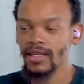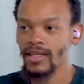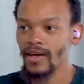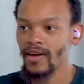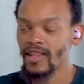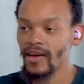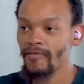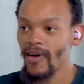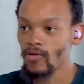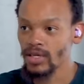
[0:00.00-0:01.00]
their, their
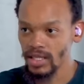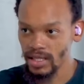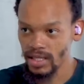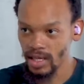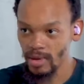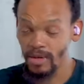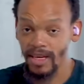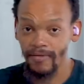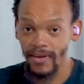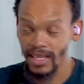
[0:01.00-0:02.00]
founders, the people
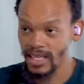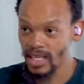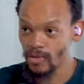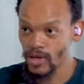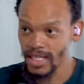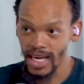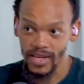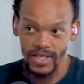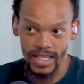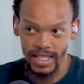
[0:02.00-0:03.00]
that funded them, were
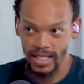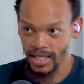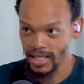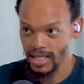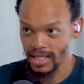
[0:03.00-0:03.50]
Zionists.